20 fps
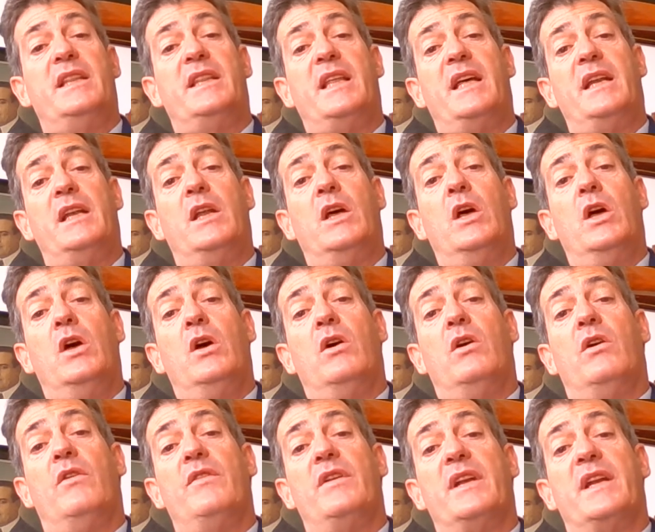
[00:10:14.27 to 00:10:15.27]
than
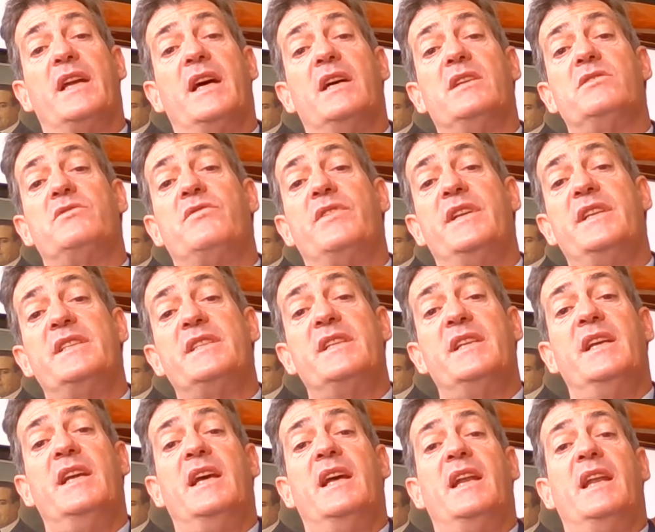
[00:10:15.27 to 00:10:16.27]
other countries
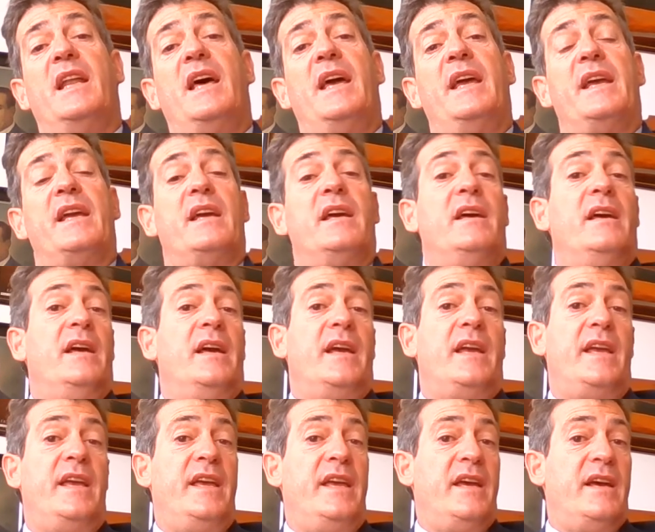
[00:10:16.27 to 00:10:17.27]
like
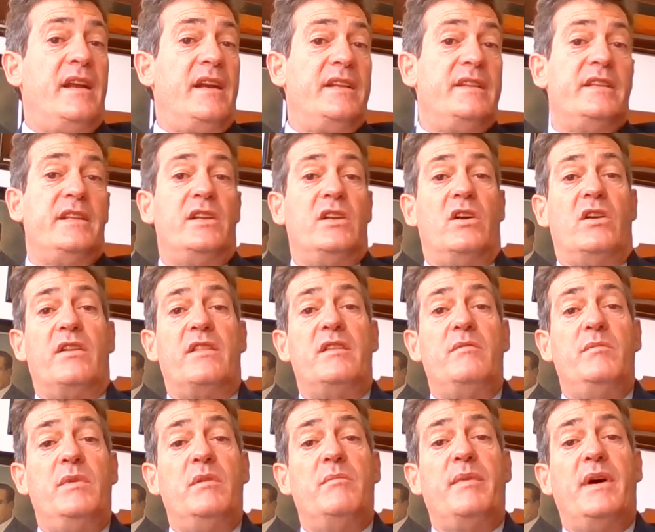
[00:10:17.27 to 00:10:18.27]
here in the north
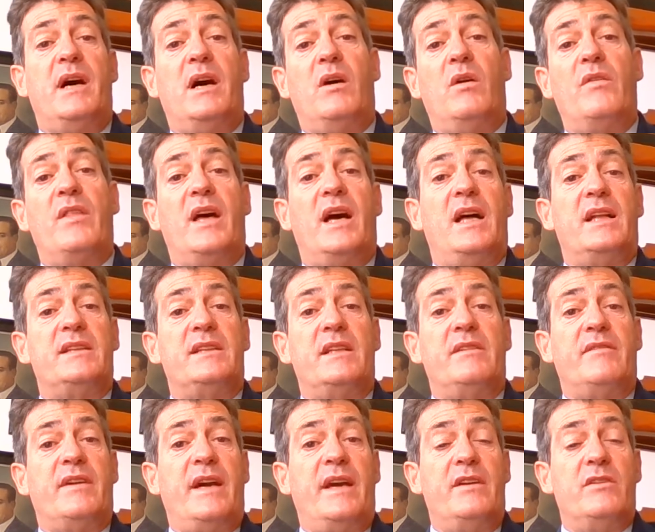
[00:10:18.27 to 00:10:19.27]
in Bilbao, that the
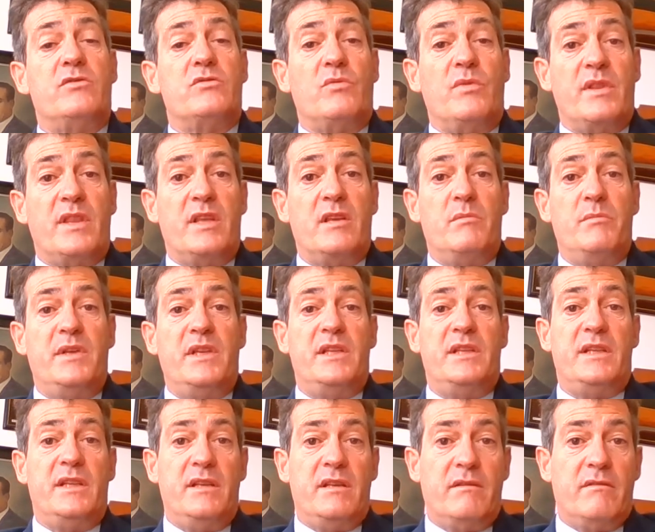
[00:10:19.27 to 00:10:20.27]
virus with
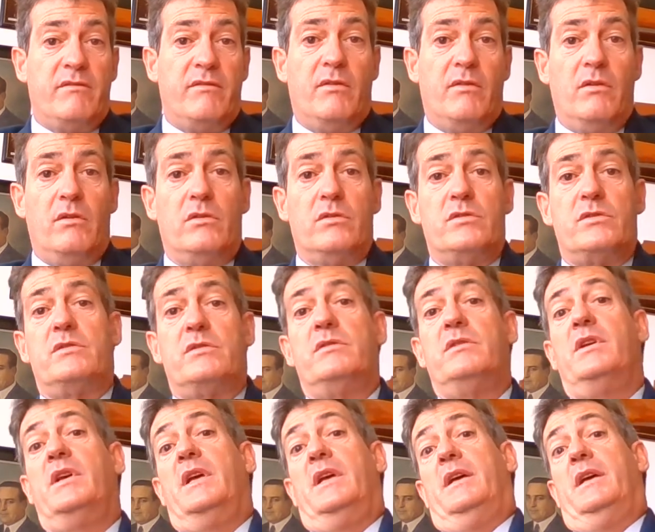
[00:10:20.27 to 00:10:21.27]
humidity falls.
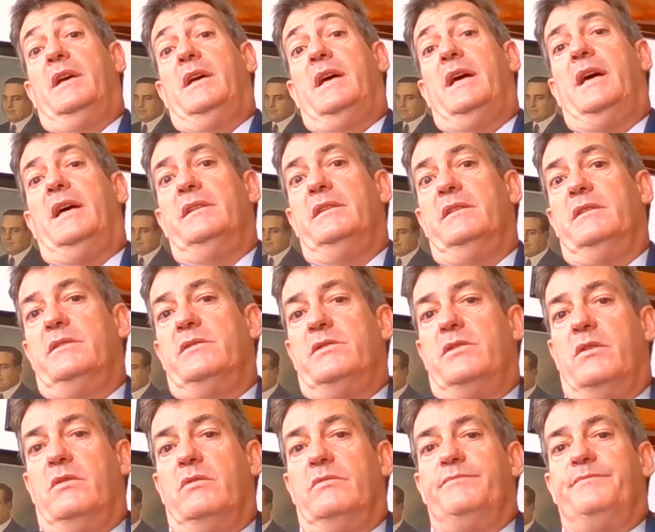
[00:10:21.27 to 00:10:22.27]
And
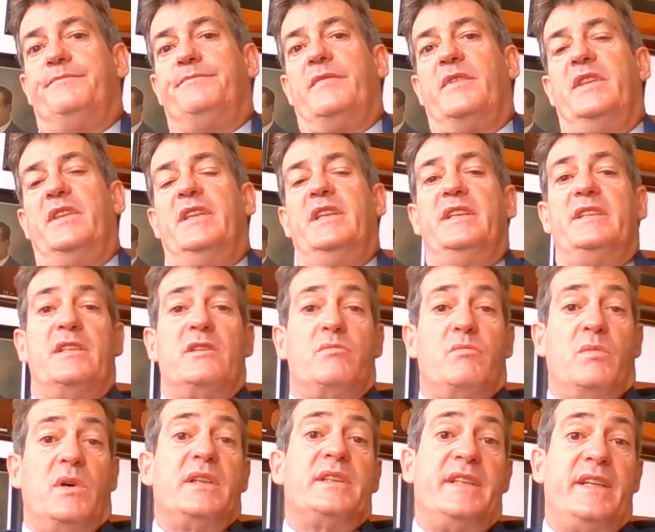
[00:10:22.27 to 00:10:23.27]
so this is
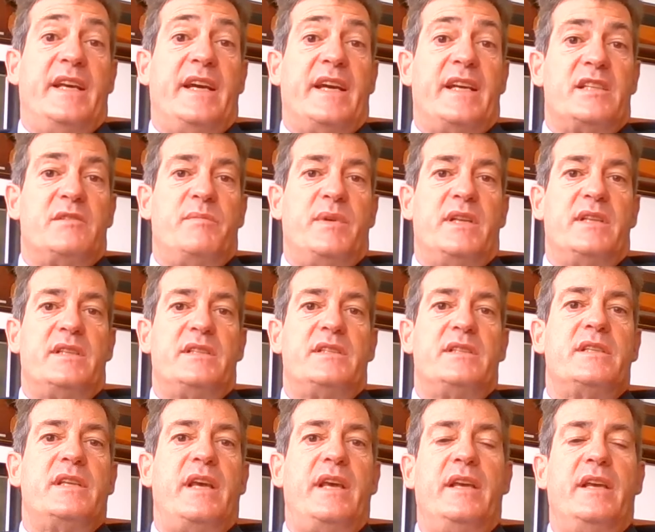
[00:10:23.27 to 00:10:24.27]
what the
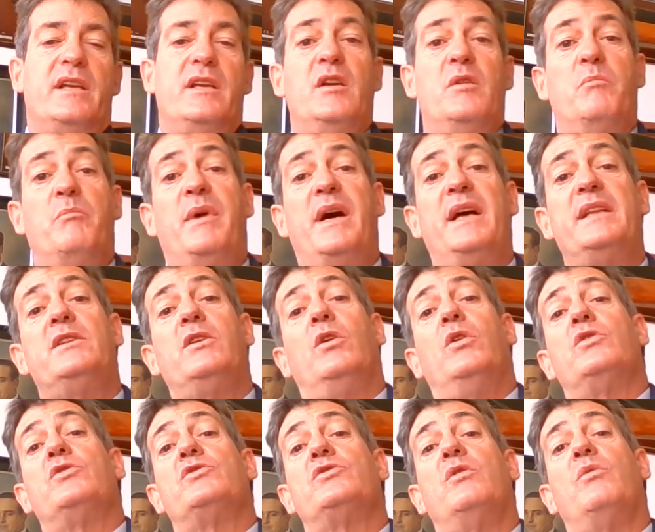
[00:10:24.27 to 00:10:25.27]
experts say. But
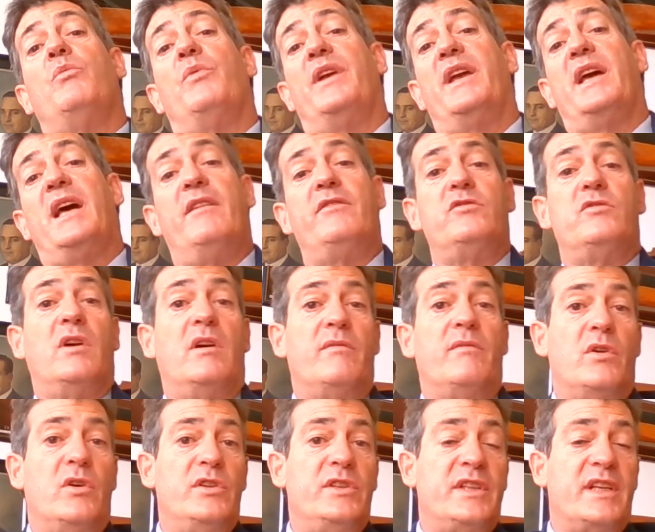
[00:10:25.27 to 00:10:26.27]
also we have to
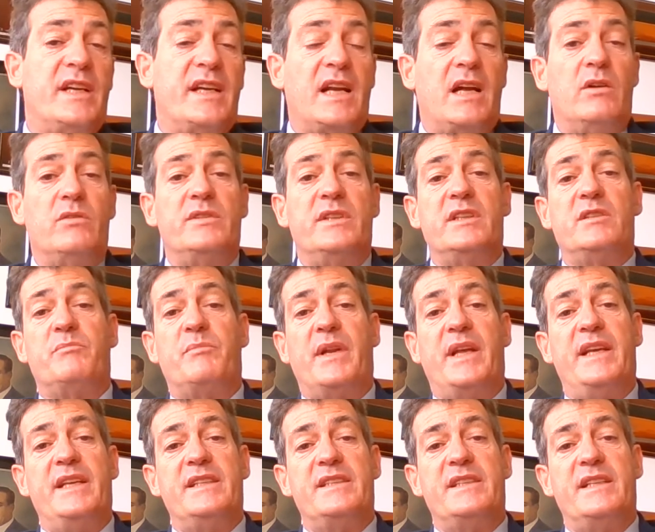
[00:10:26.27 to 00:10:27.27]
avoid crowded
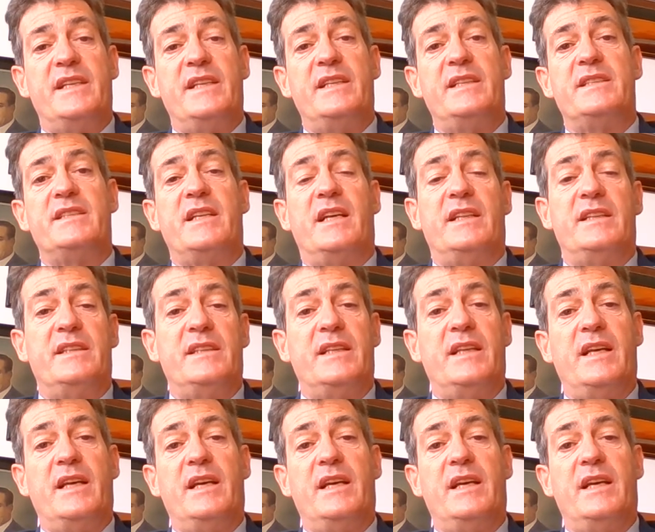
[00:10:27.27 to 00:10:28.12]
places and